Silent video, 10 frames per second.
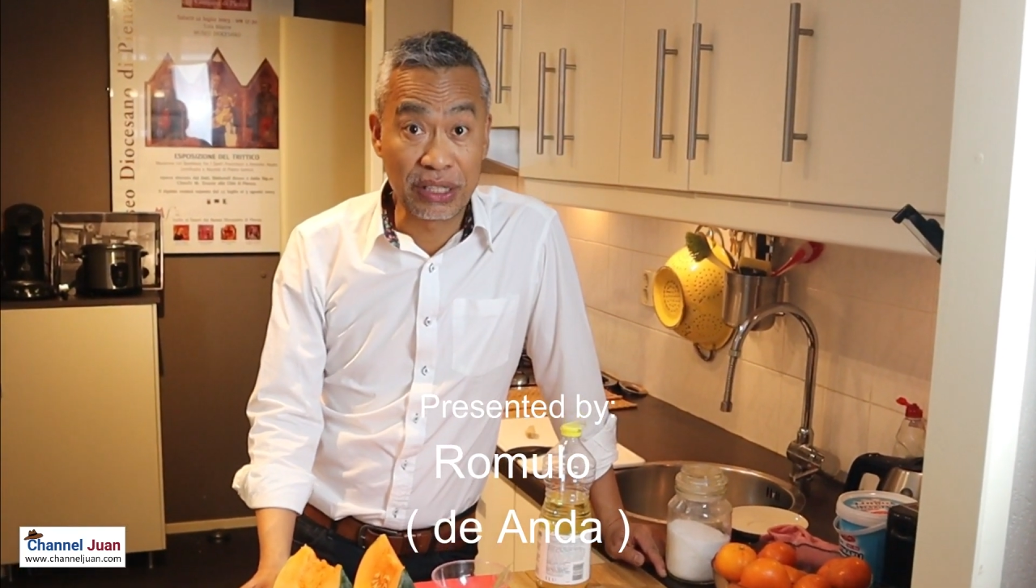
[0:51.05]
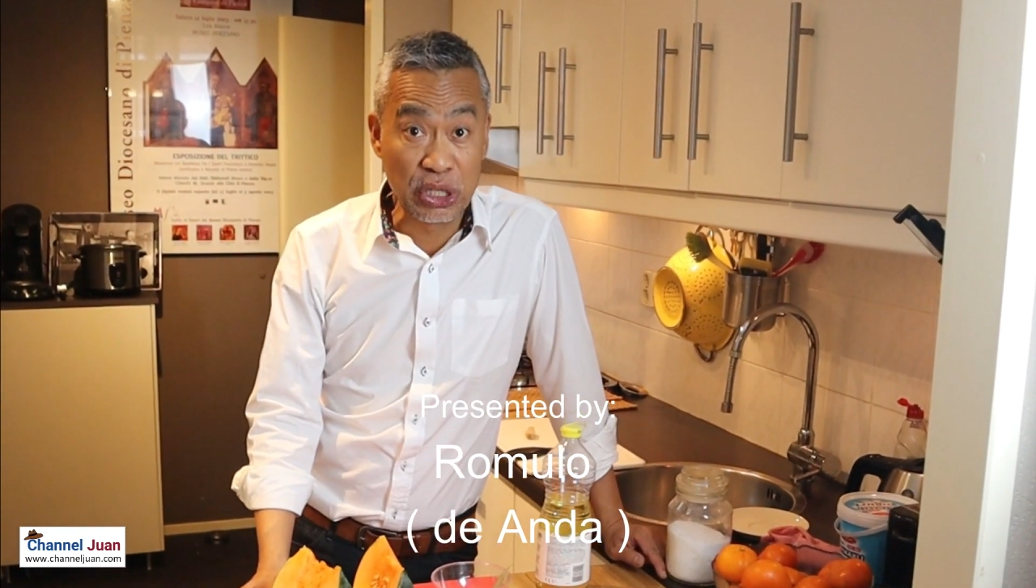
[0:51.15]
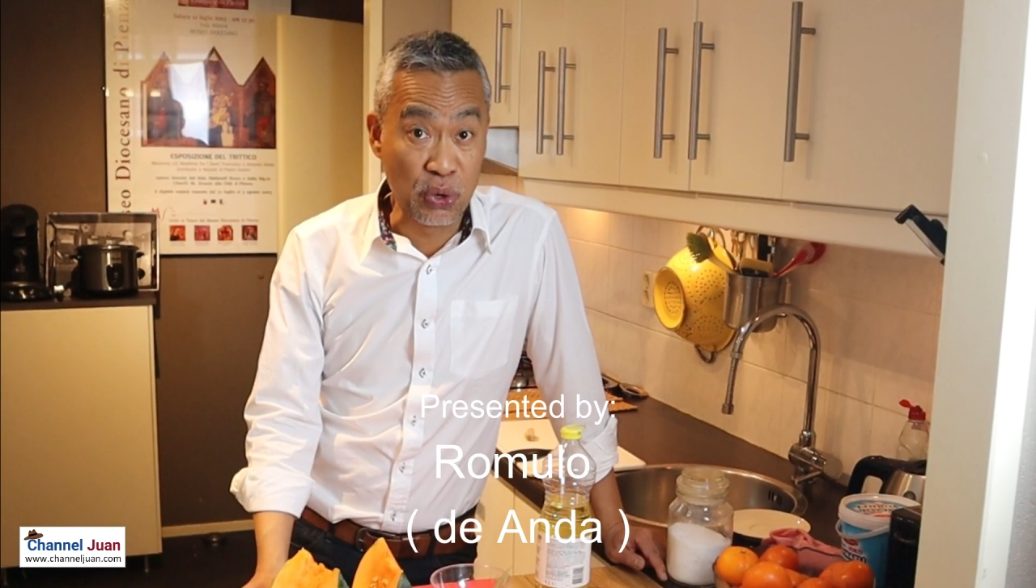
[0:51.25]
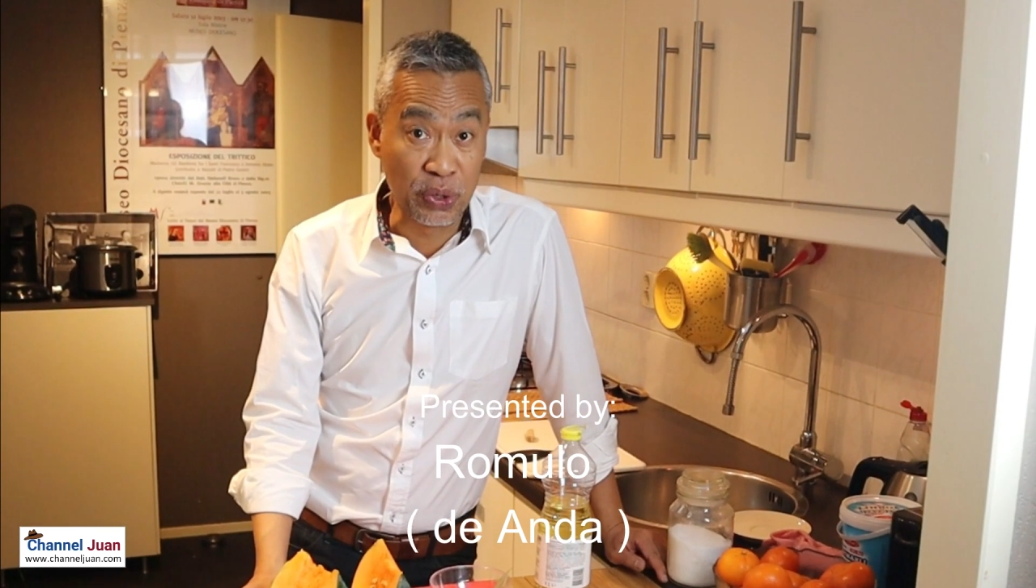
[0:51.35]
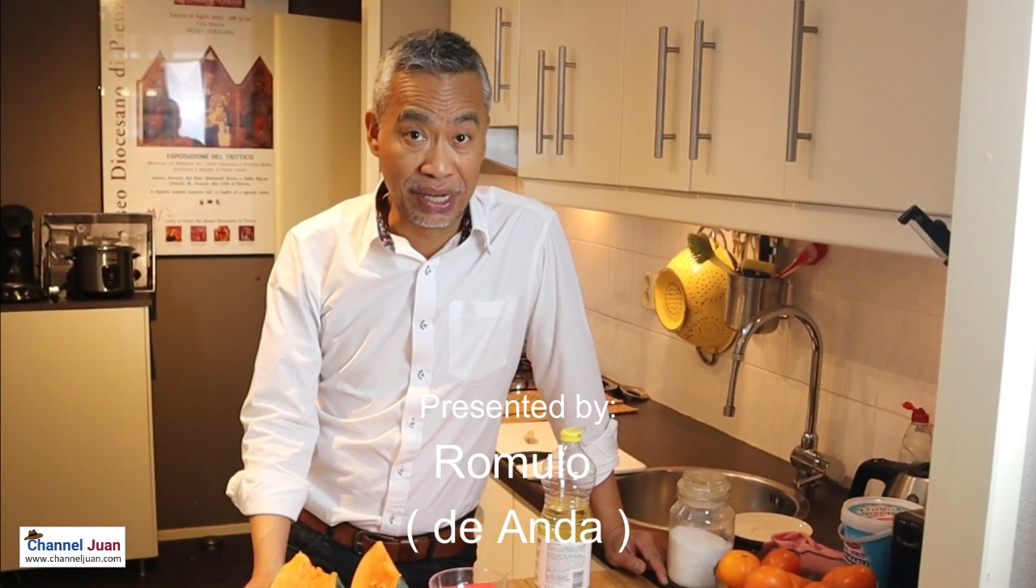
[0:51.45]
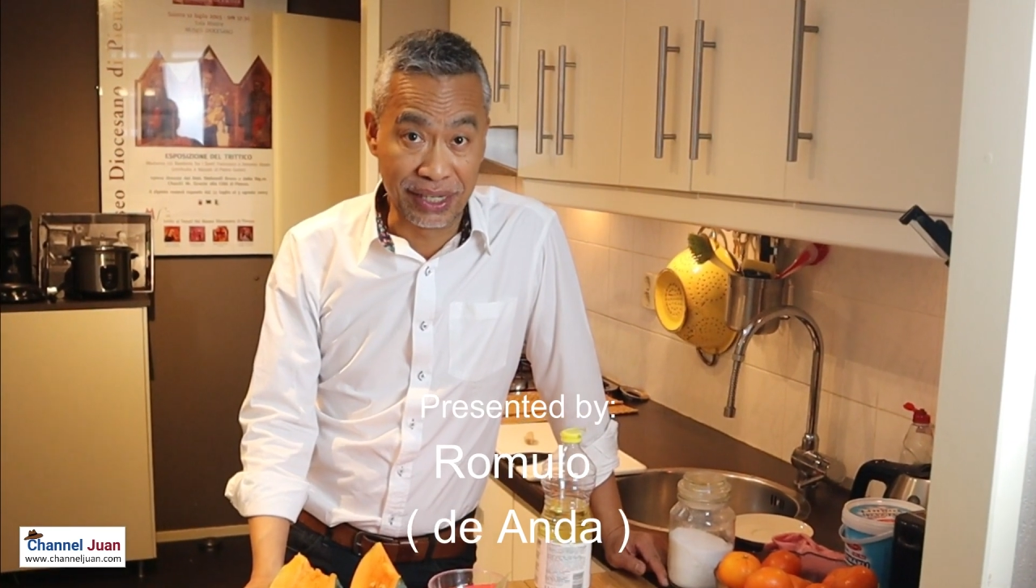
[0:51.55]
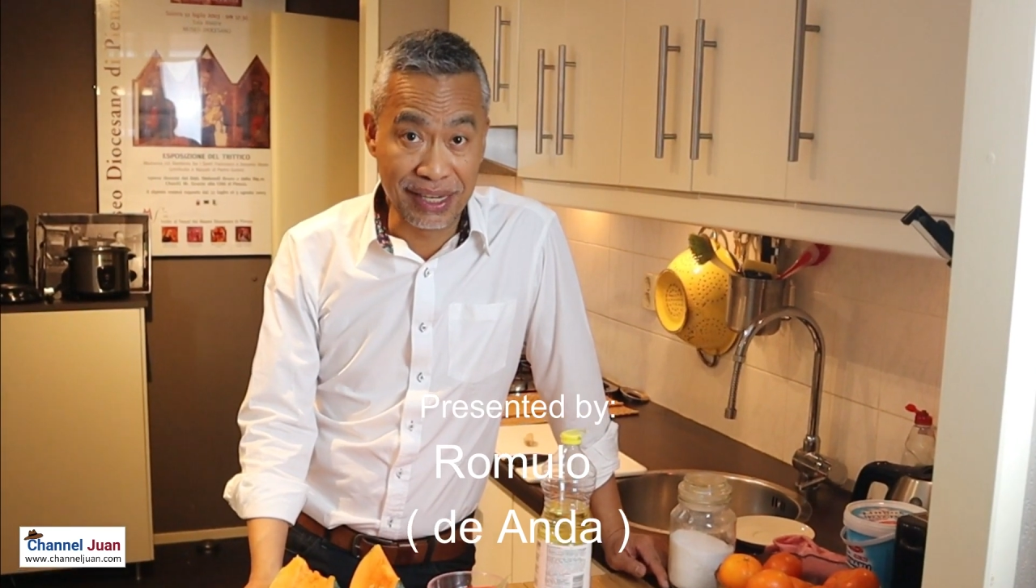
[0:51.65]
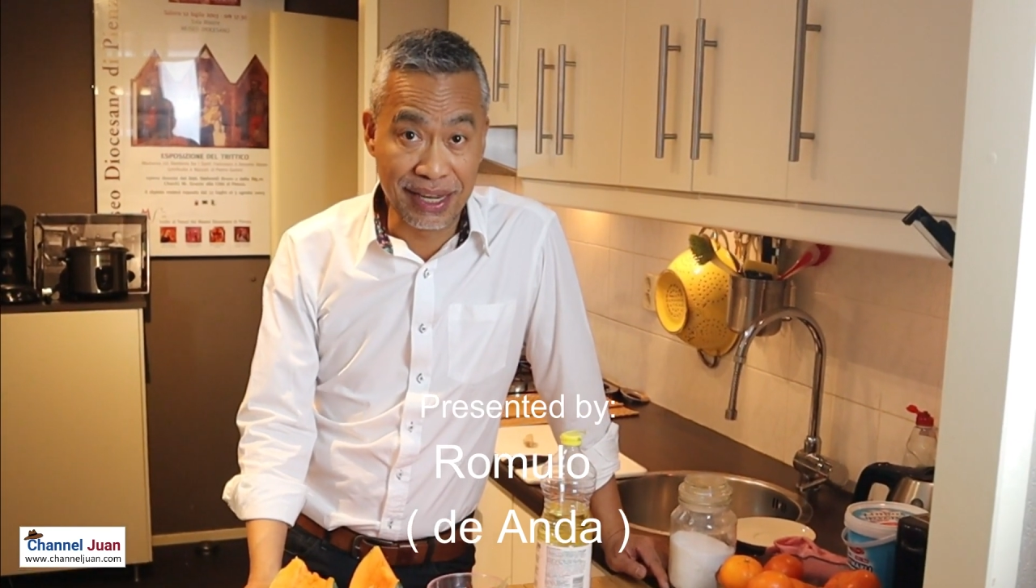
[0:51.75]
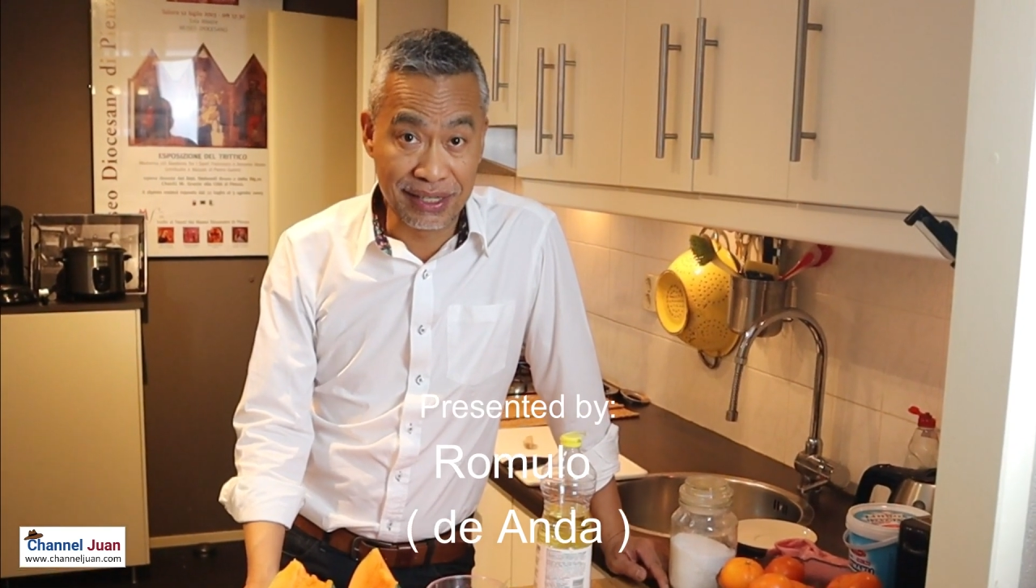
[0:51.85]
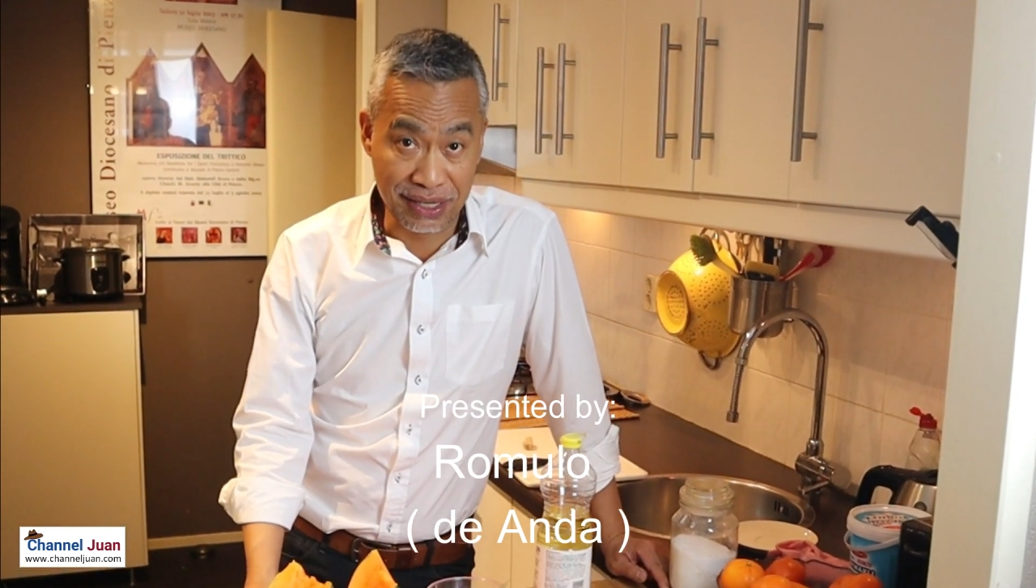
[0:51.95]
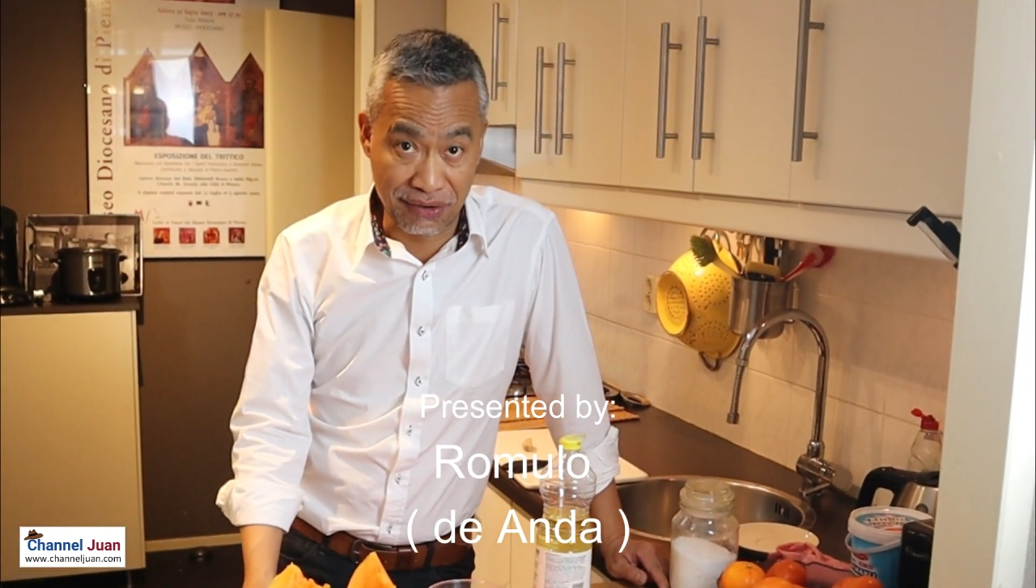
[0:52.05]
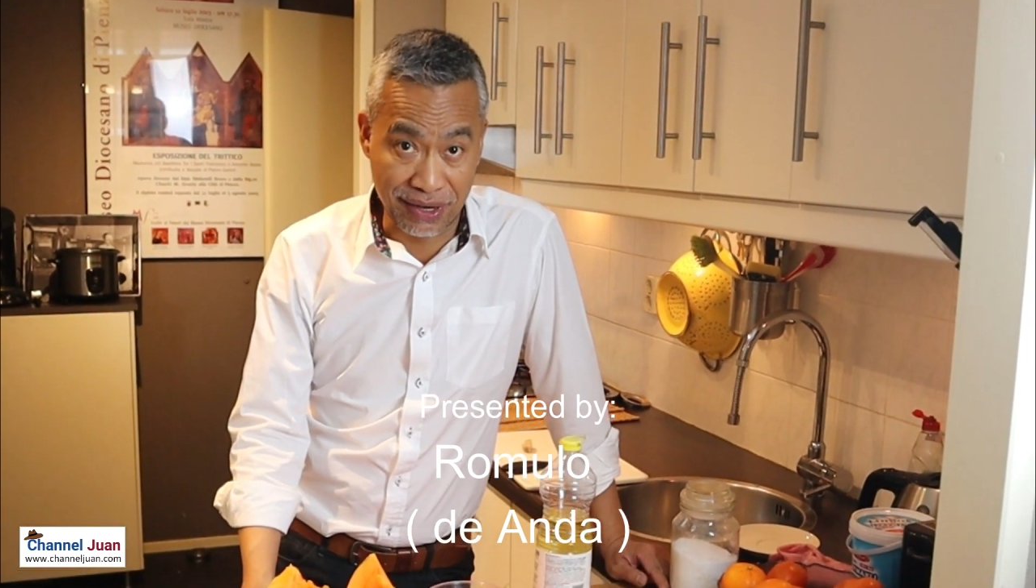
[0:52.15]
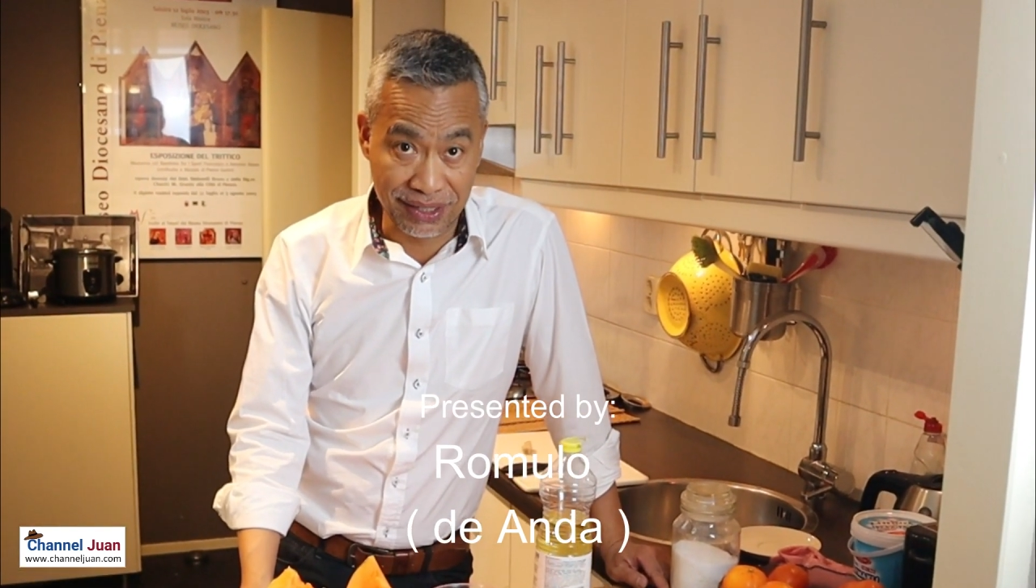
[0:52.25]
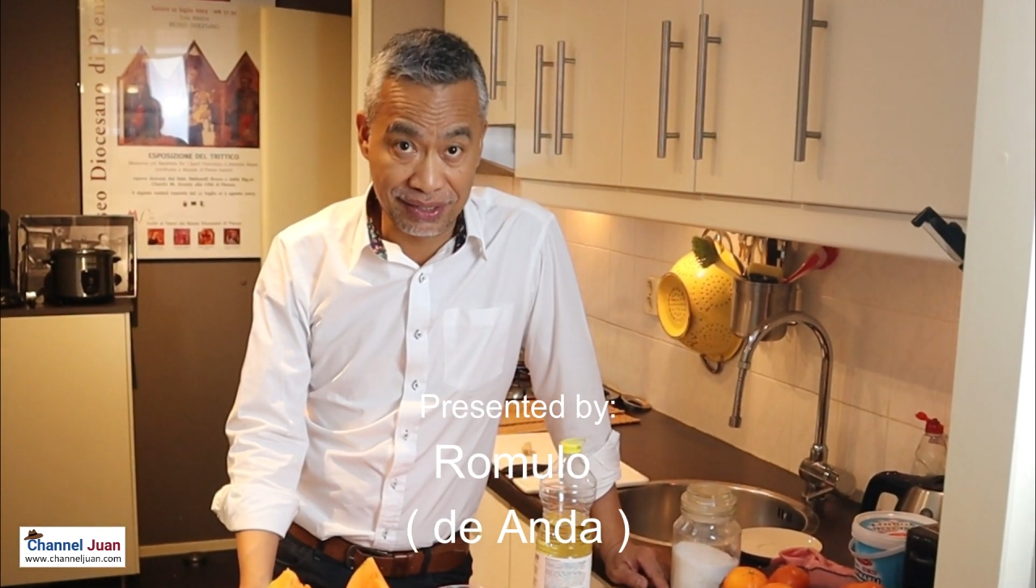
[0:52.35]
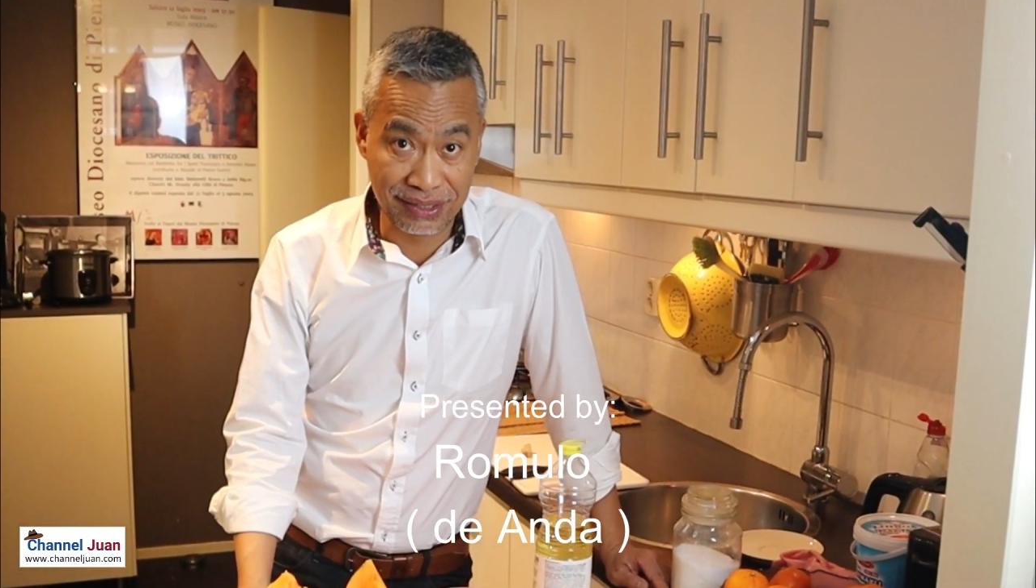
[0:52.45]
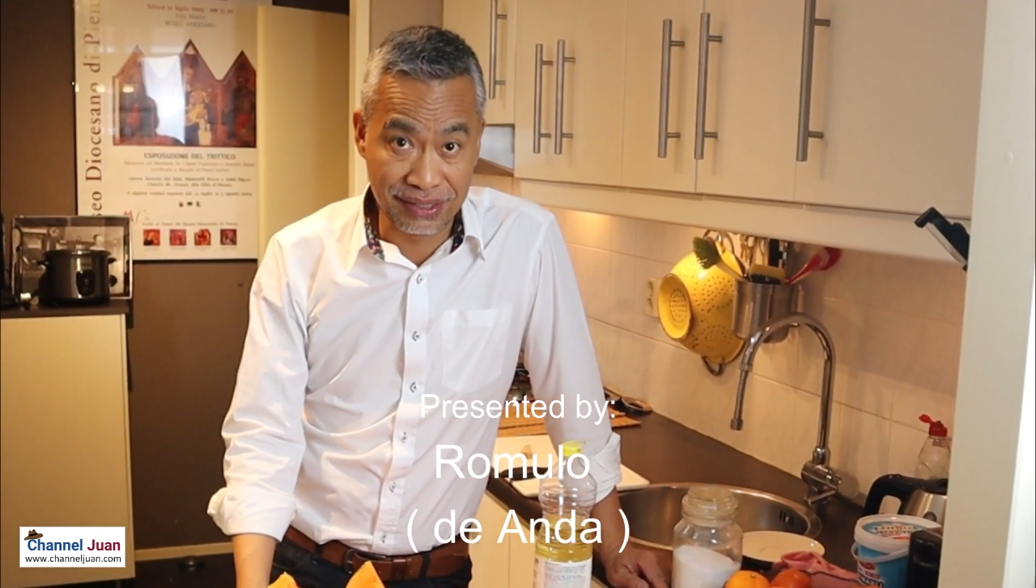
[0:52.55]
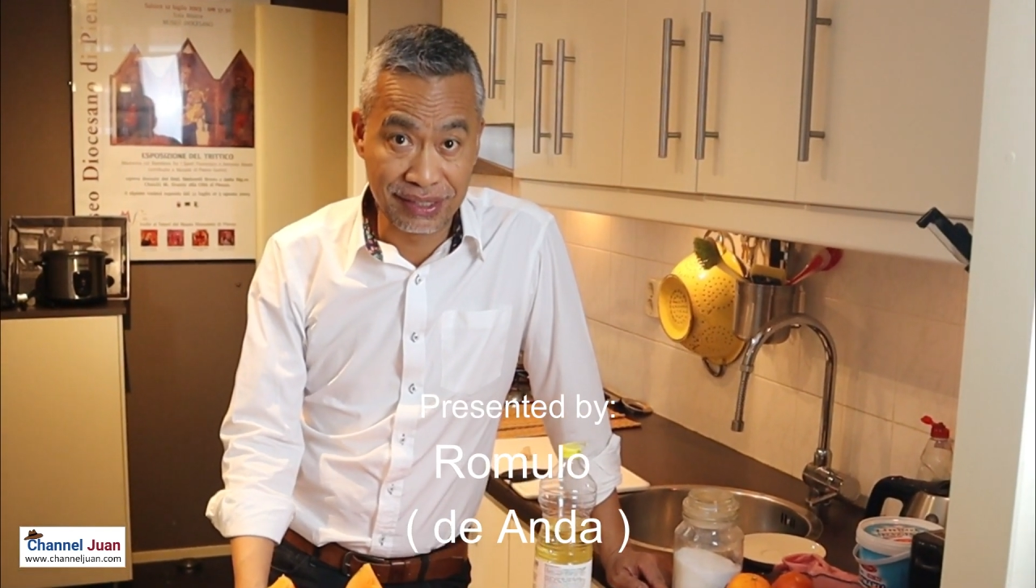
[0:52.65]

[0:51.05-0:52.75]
cooking series.